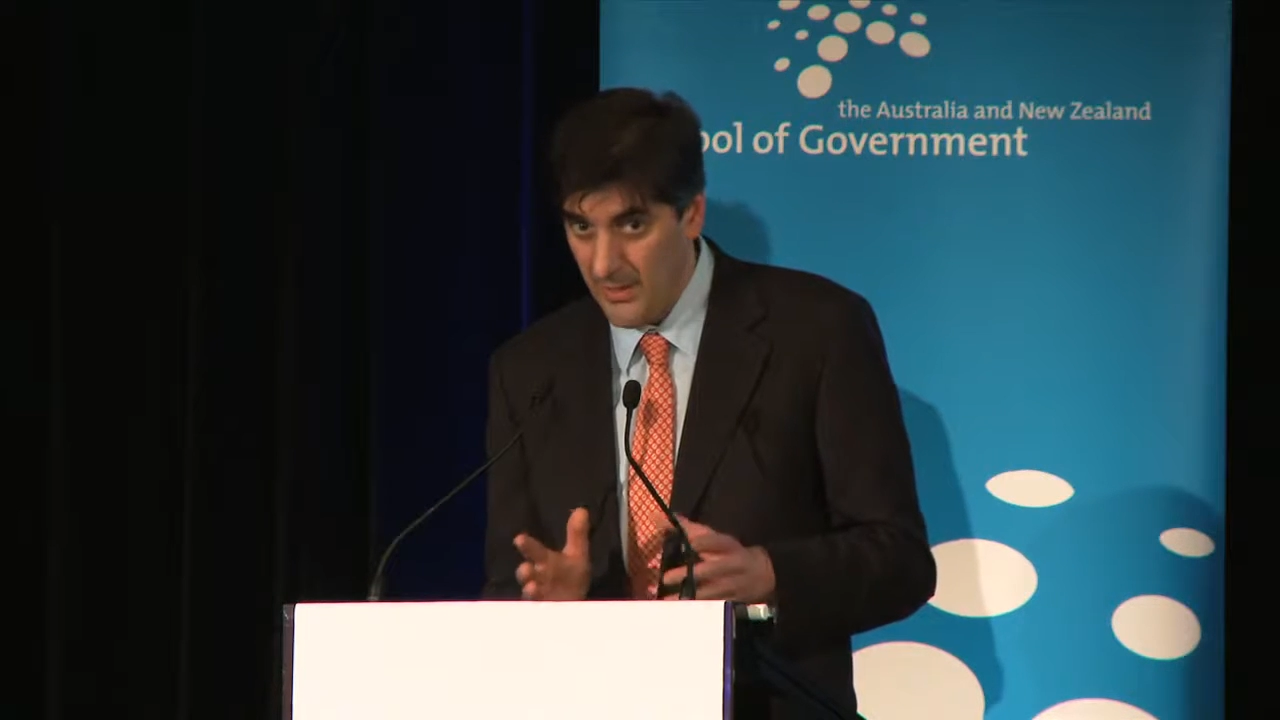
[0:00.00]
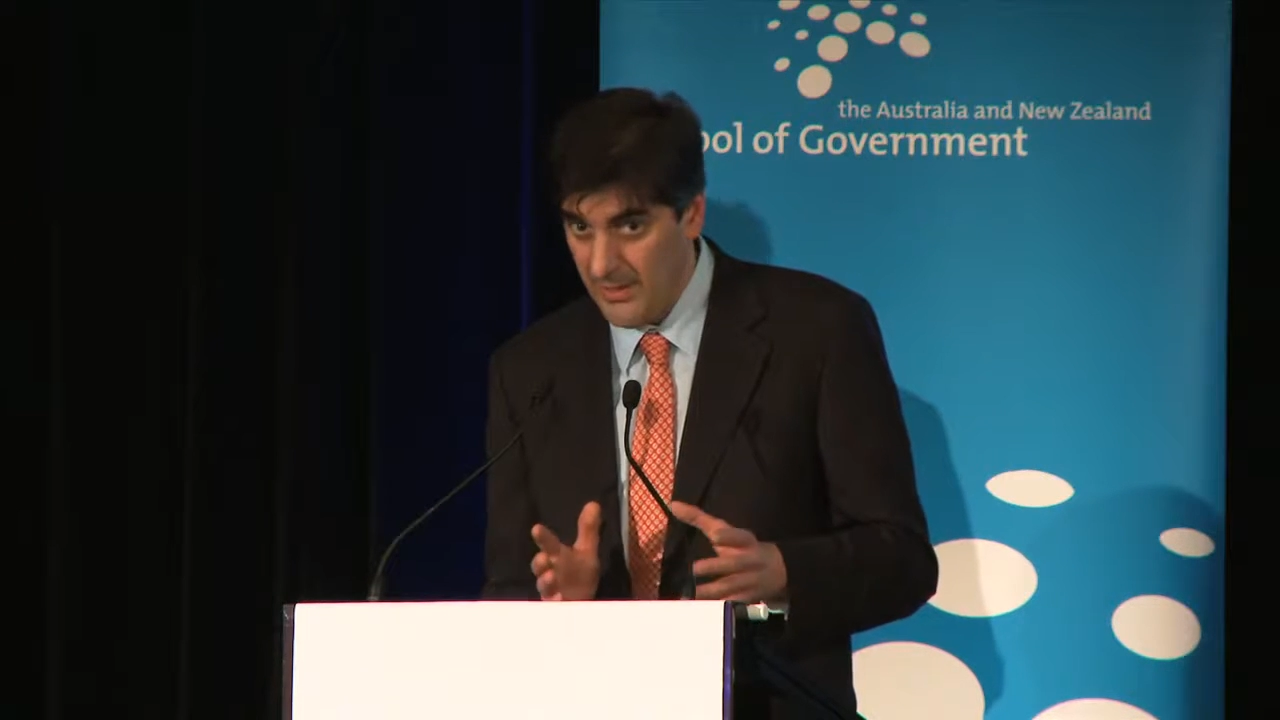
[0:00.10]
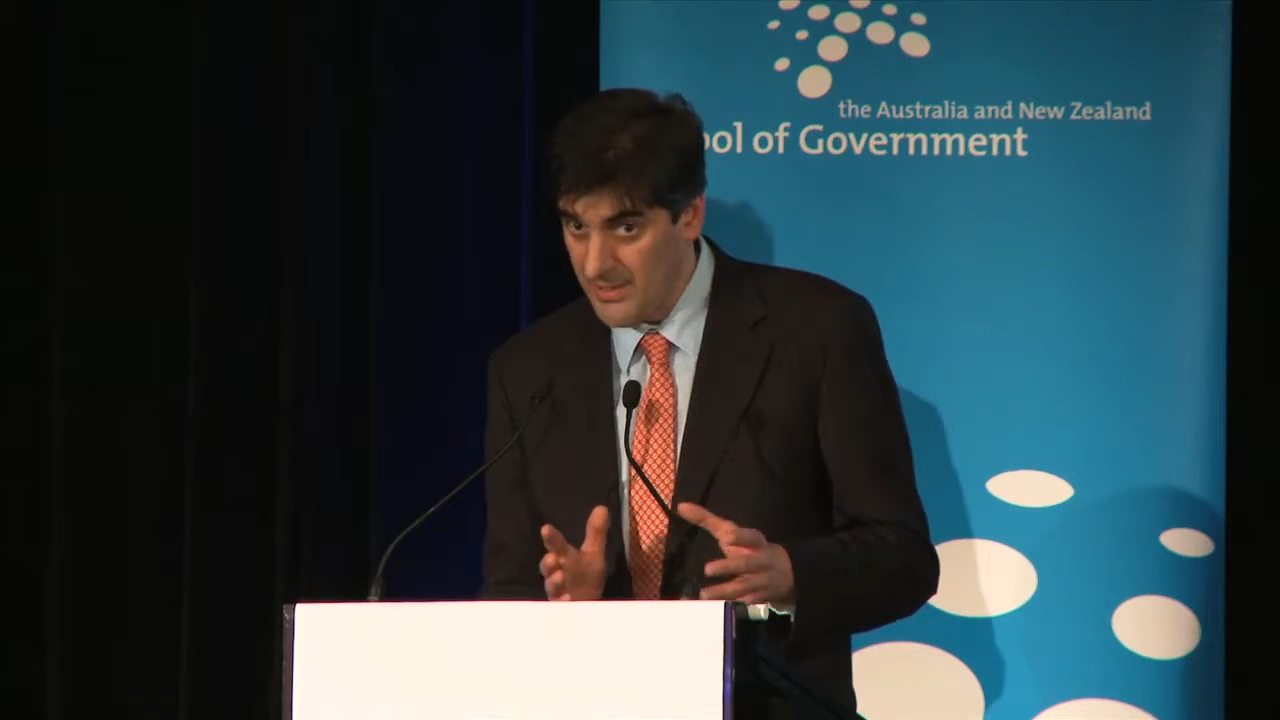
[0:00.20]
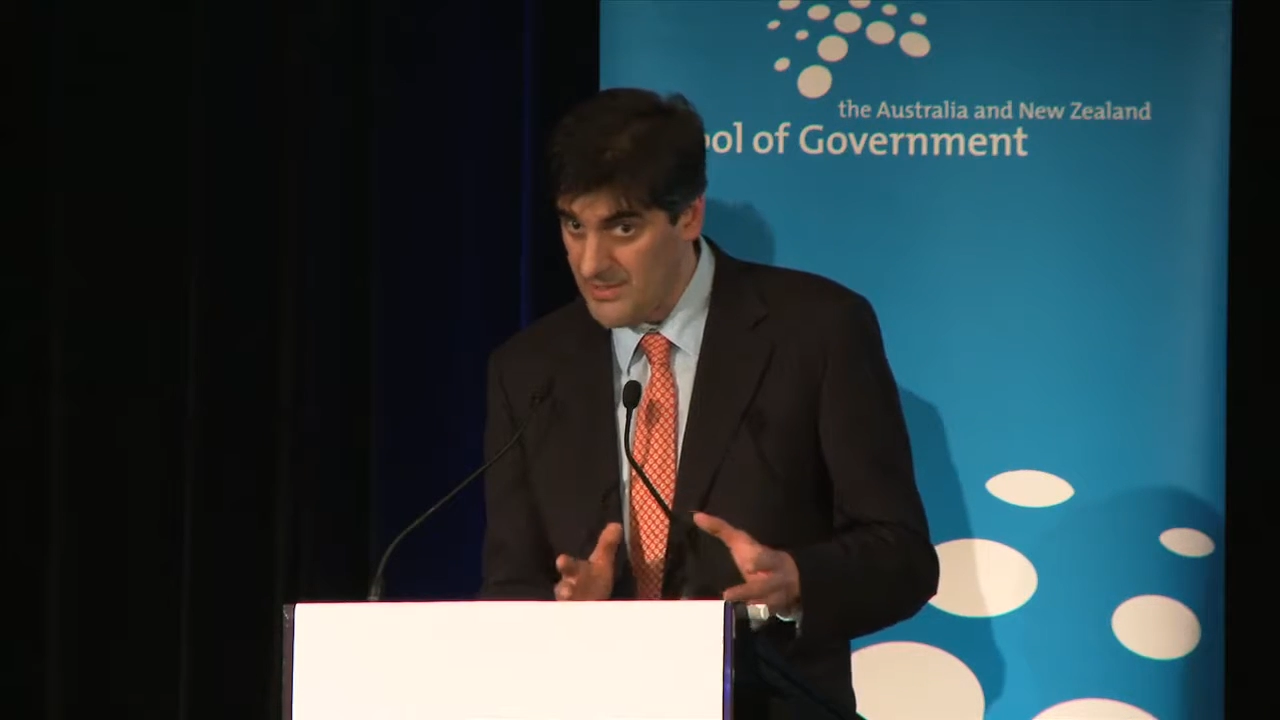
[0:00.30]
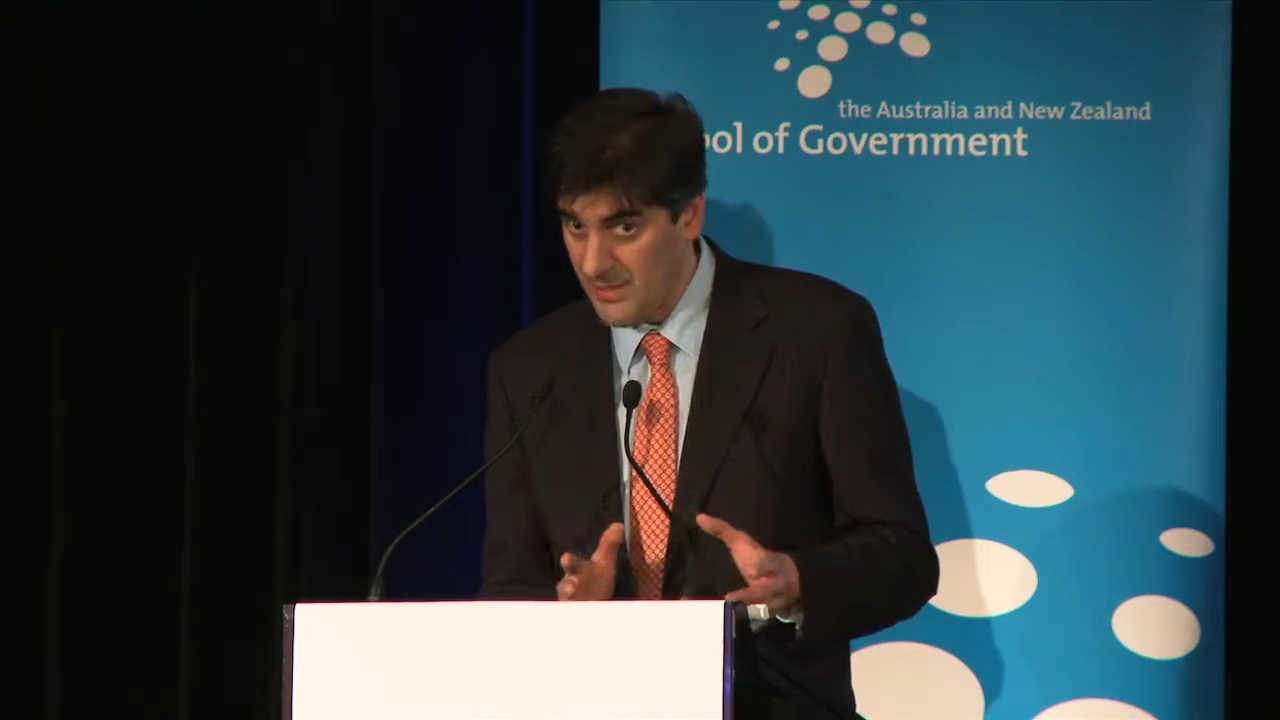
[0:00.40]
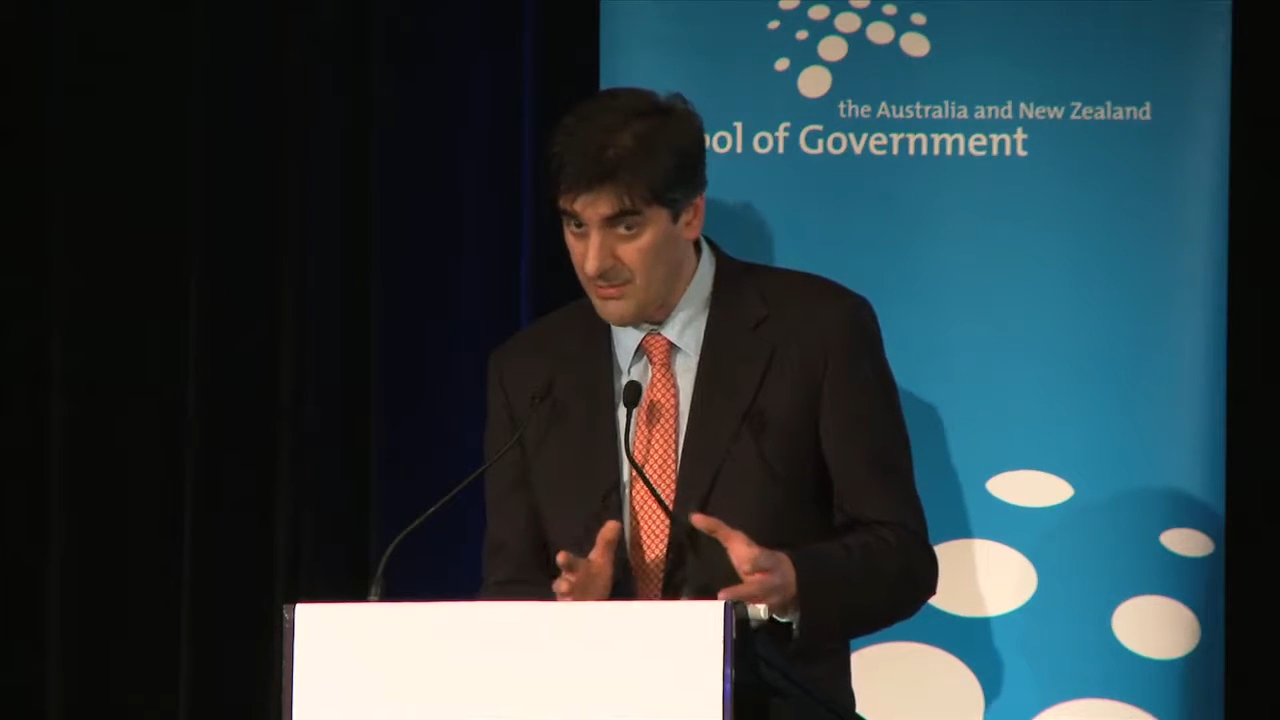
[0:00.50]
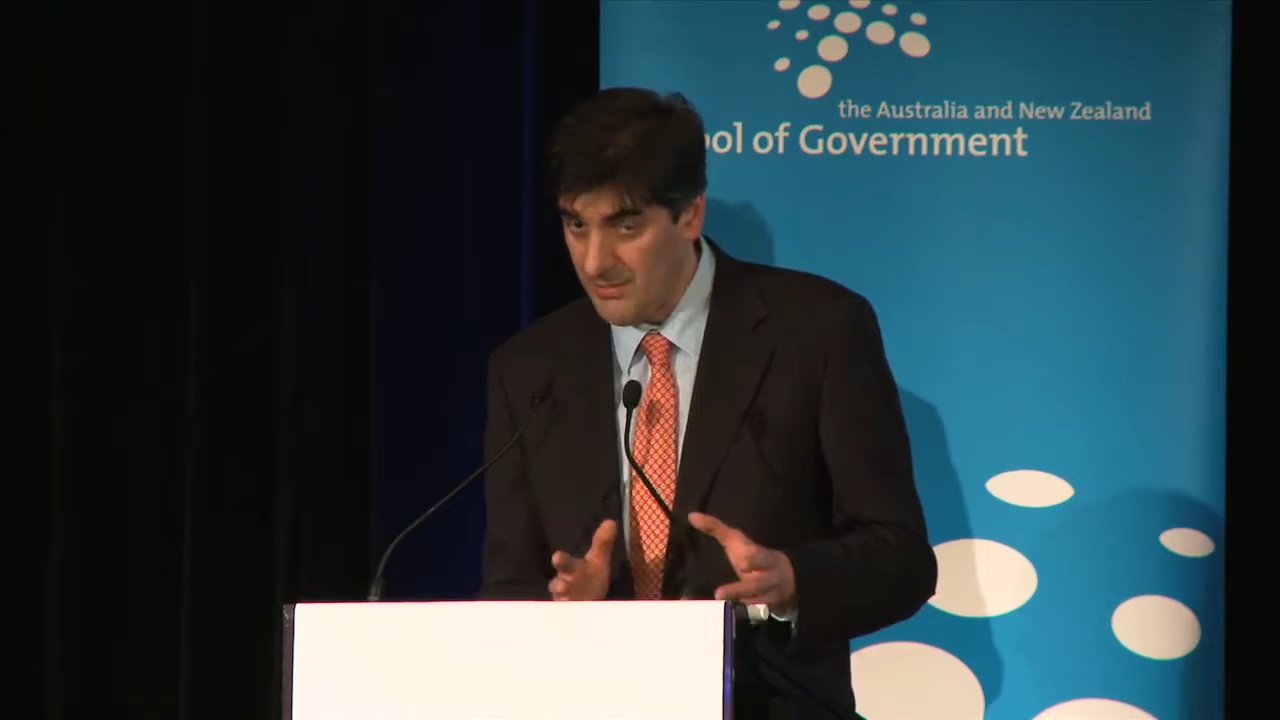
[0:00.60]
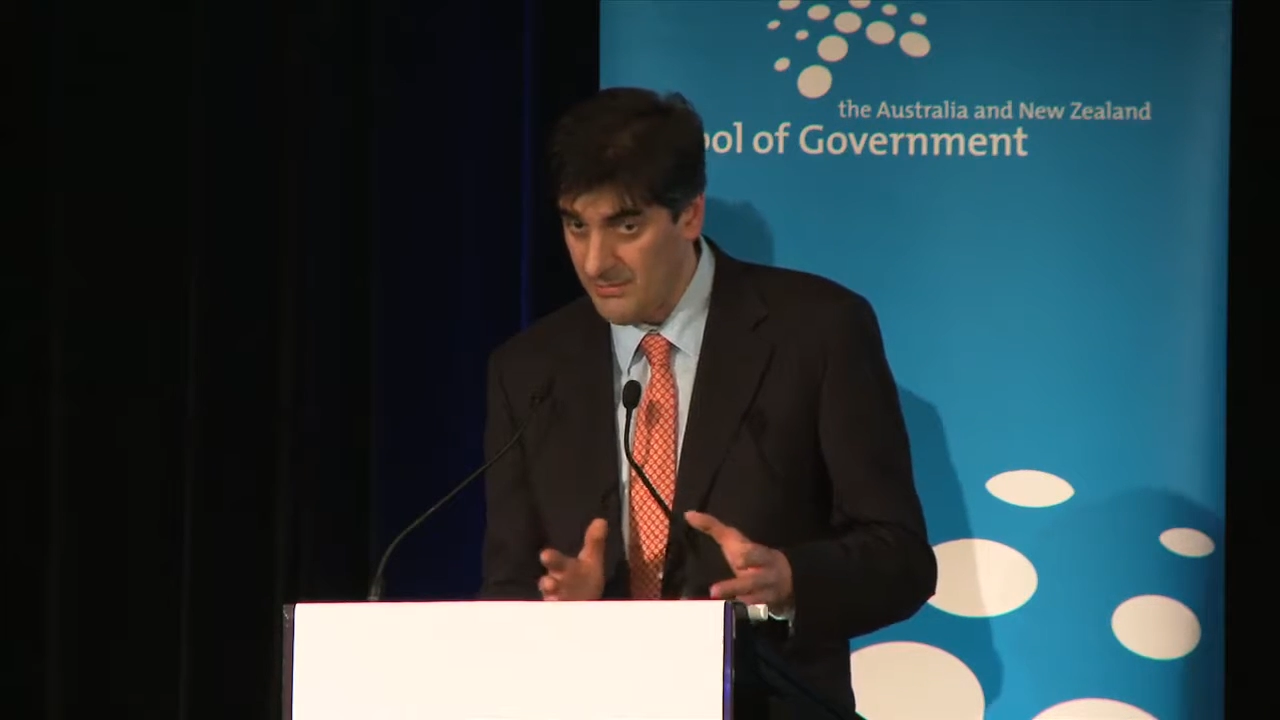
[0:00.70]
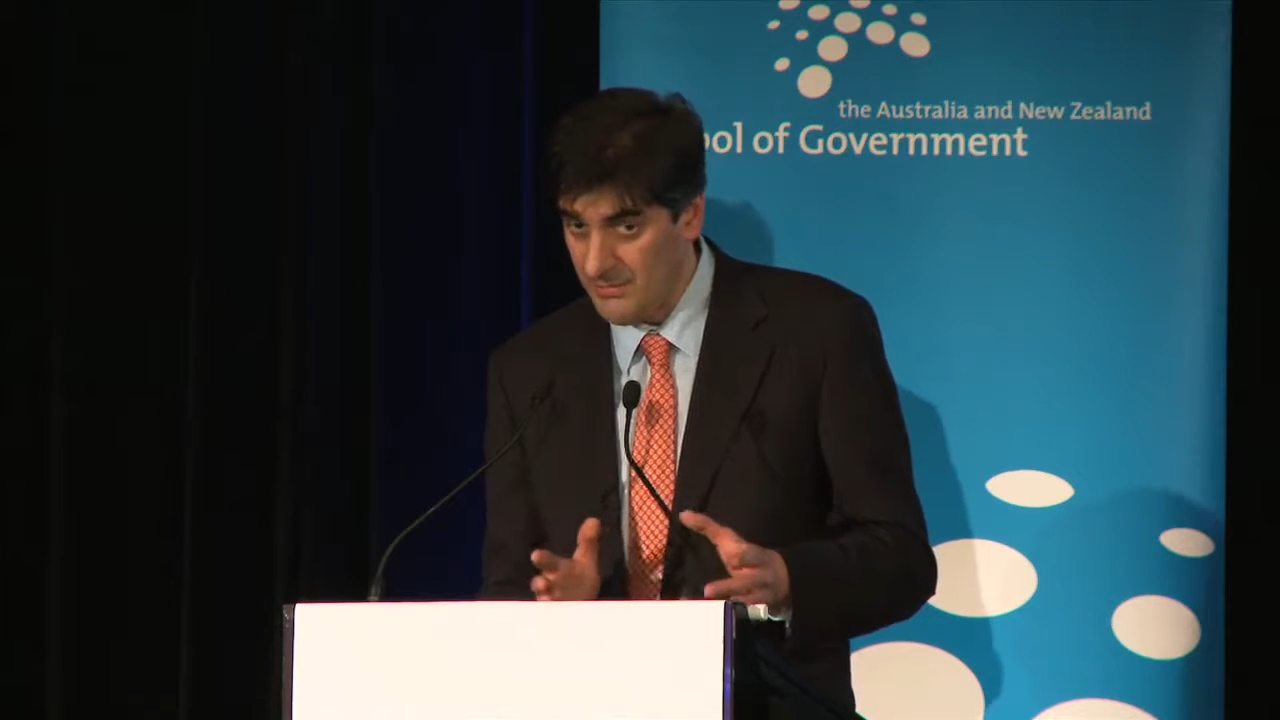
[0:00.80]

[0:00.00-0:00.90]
I accept.